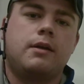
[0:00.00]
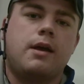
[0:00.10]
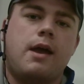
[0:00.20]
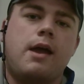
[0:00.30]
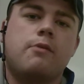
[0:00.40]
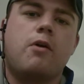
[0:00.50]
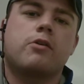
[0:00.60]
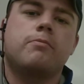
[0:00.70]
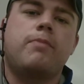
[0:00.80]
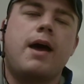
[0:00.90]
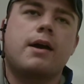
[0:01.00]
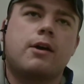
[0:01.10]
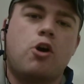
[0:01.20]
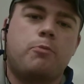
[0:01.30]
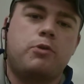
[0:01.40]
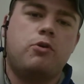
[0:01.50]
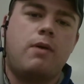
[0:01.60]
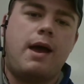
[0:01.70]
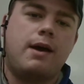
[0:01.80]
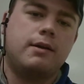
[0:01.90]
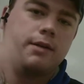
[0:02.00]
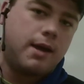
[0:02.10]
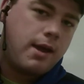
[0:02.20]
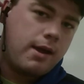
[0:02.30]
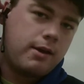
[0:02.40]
Hey, welcome back. I hope you had a